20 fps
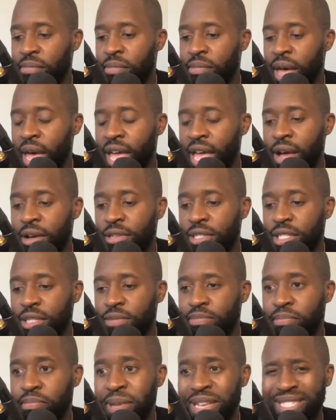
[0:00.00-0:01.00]
Hay House
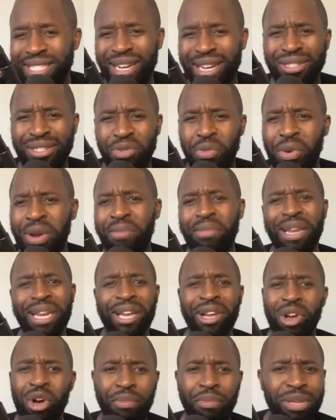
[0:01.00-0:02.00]
bestseller, like 20
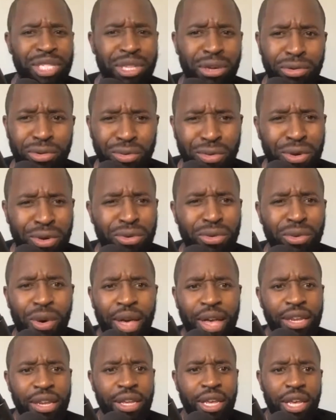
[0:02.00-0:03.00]
million copies sold
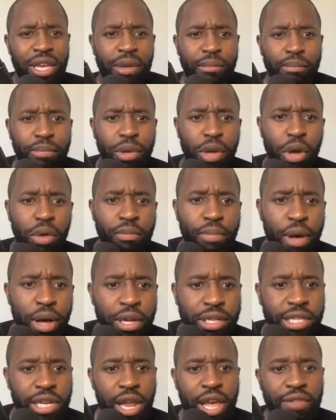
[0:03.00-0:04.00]
worldwide, Beyond
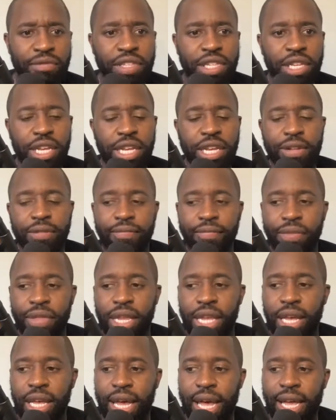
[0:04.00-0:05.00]
Past Lives.
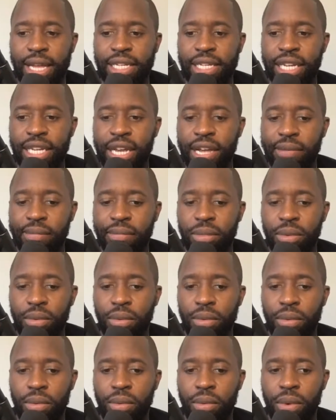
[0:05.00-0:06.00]
And
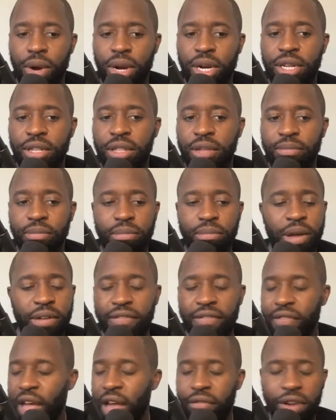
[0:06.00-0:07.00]
one of my
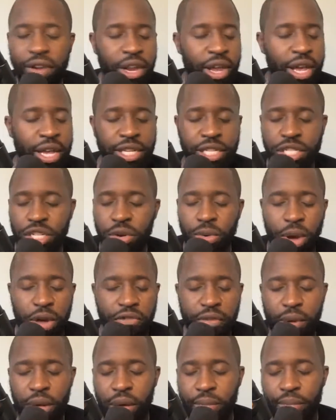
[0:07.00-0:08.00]
favorite lines to quote
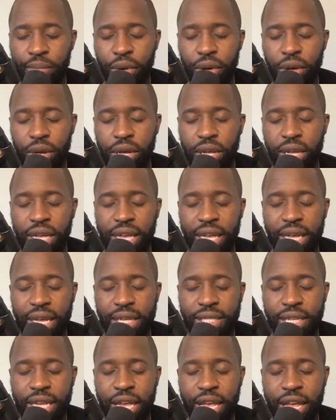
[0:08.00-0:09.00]
from her book is,